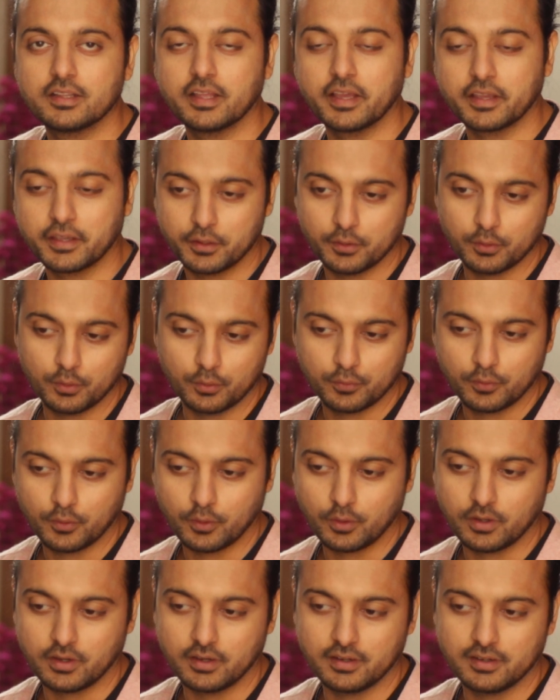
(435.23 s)
Thank you
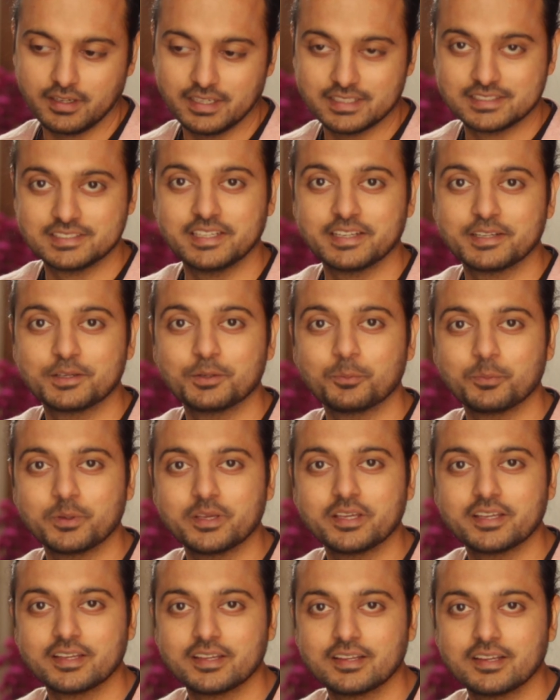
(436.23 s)
for listening to
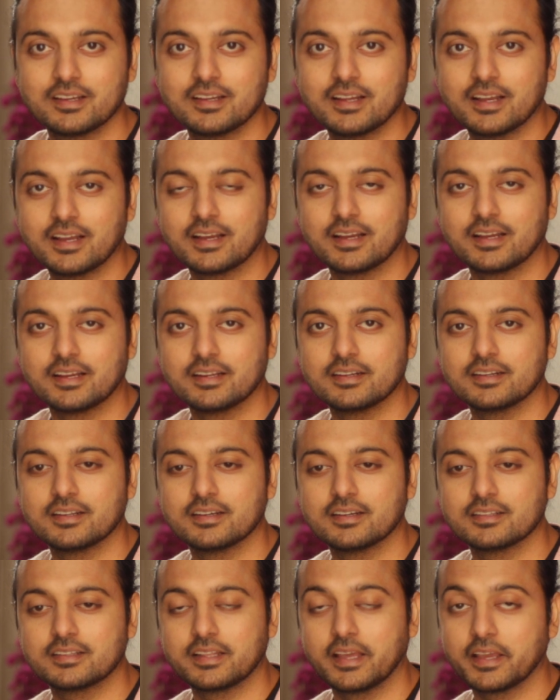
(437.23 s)
me, and
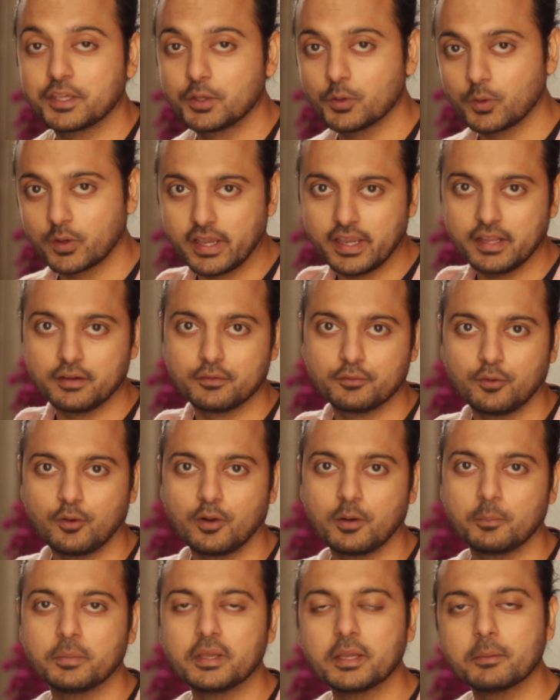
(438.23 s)
uh, thank you again
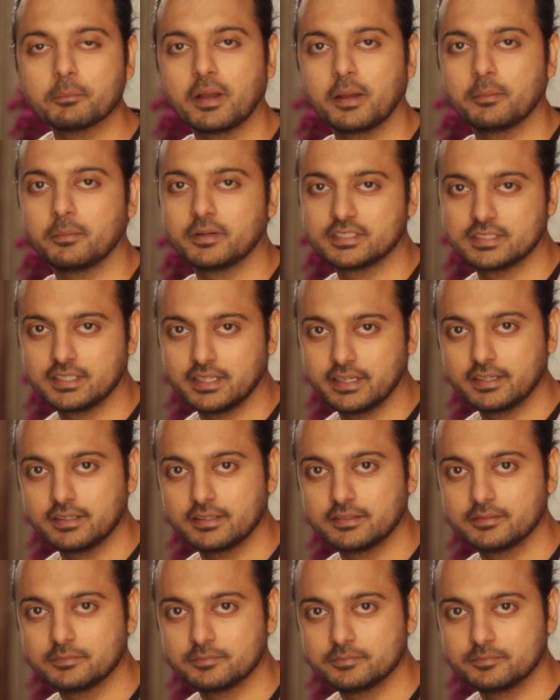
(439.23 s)
for being by my
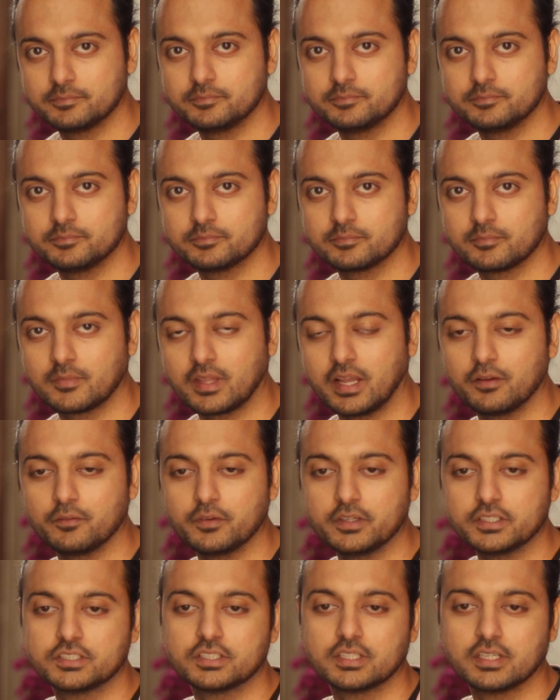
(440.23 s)
side. I
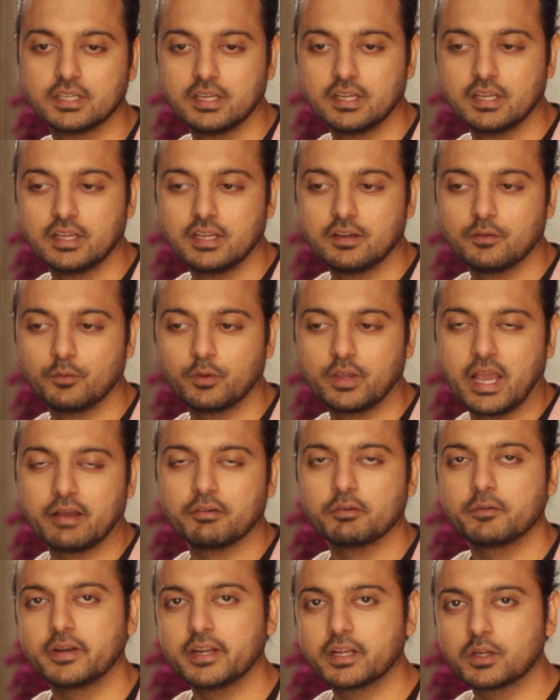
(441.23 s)
wish we
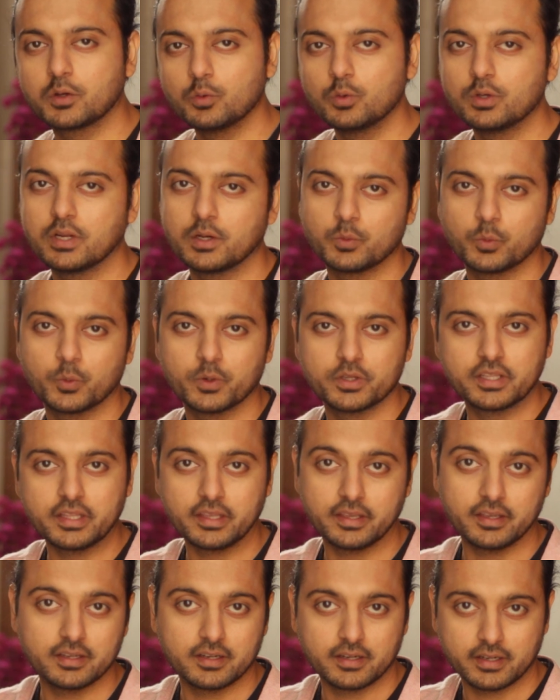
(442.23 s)
have a very cool and worthy
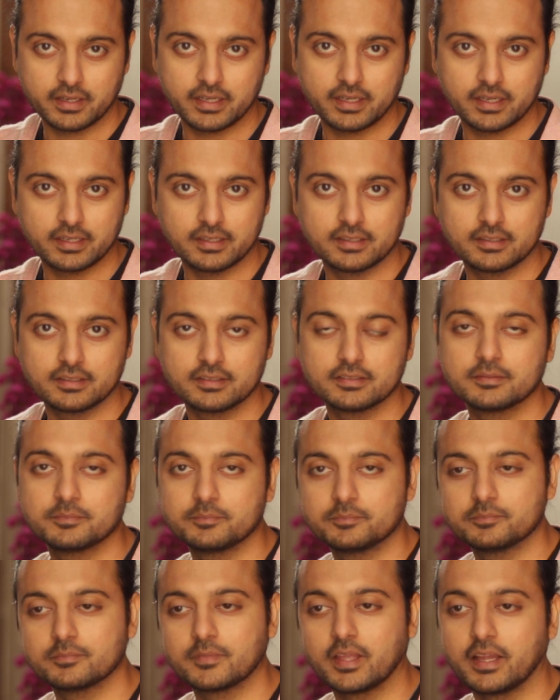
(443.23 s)
year ahead.
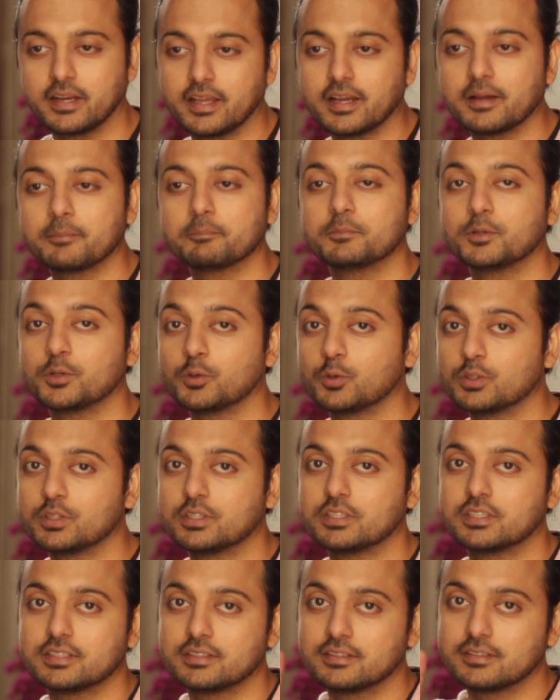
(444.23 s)
And yeah,
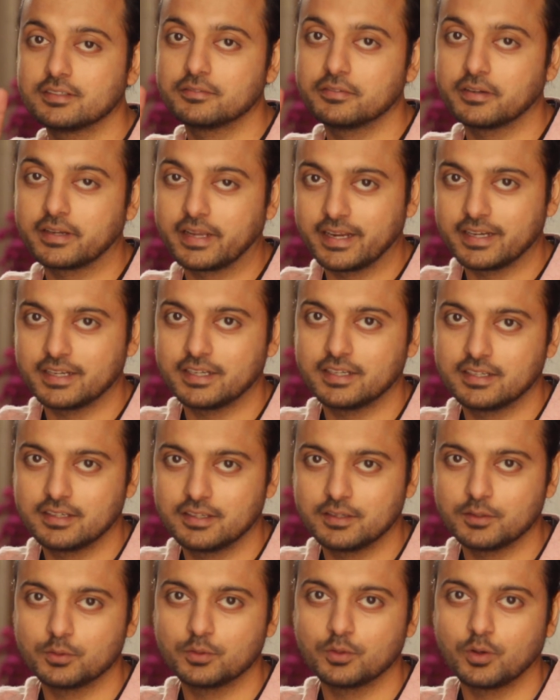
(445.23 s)
don't forget
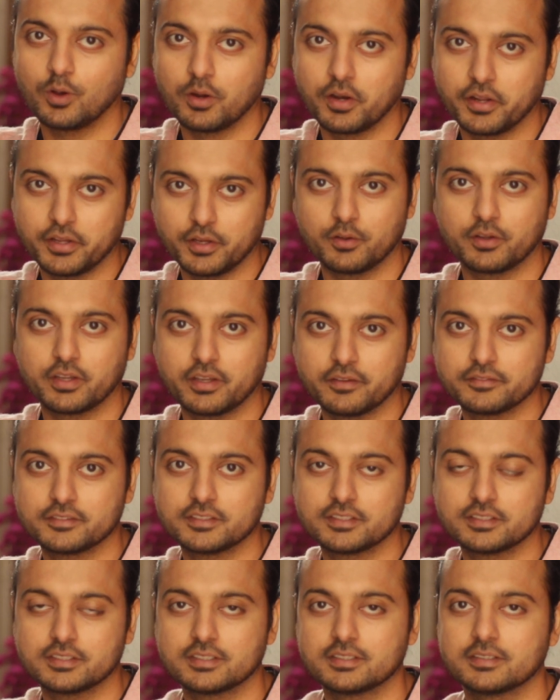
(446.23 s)
to honor your
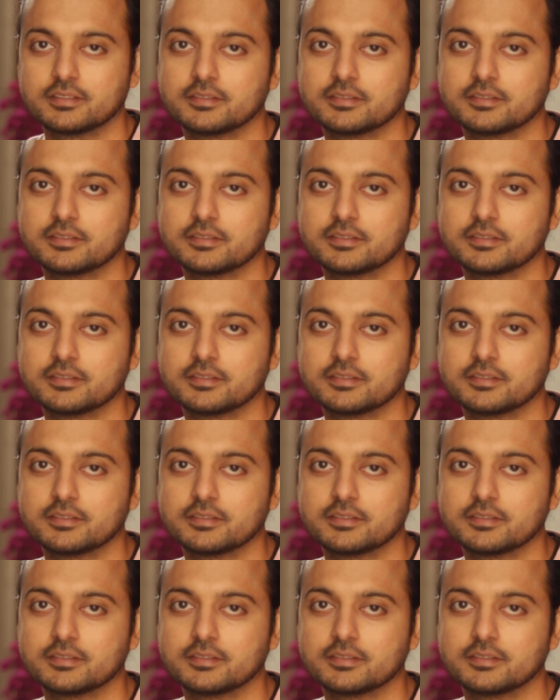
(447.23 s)
gifts.